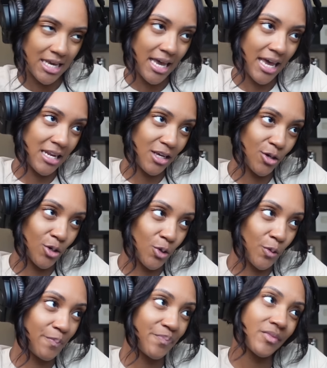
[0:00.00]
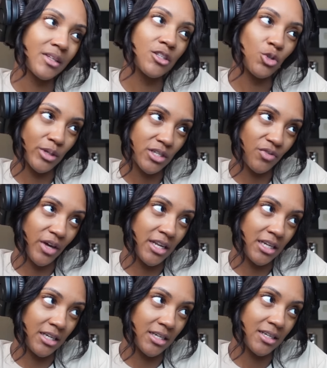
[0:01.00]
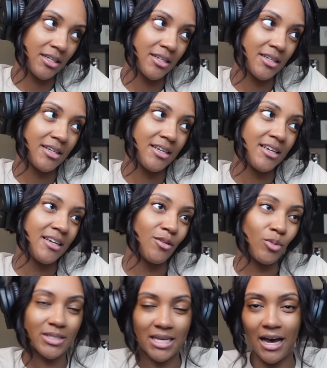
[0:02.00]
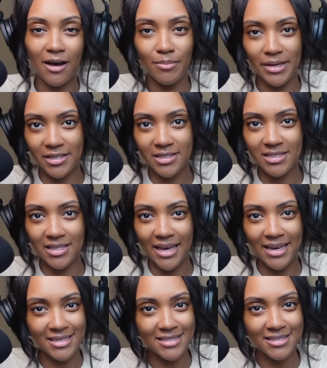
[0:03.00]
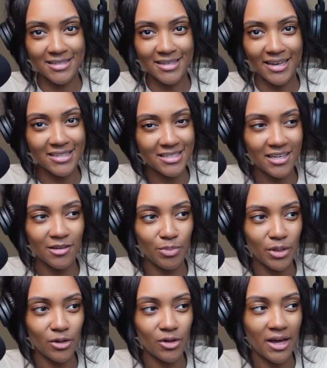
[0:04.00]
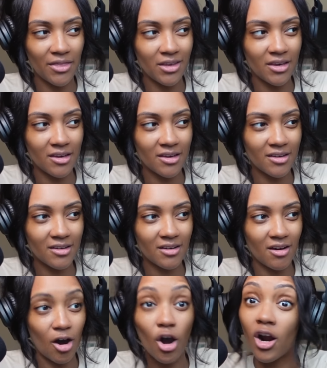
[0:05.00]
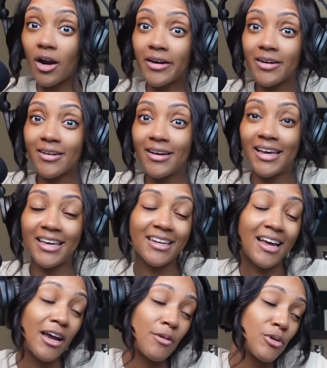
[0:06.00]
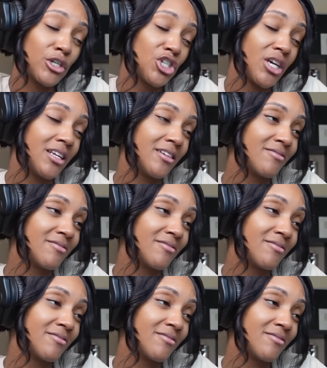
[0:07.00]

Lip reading: Anywho, 'twas funny, was a hot mess, as Key and Peele, I think, are. And I appreciate it.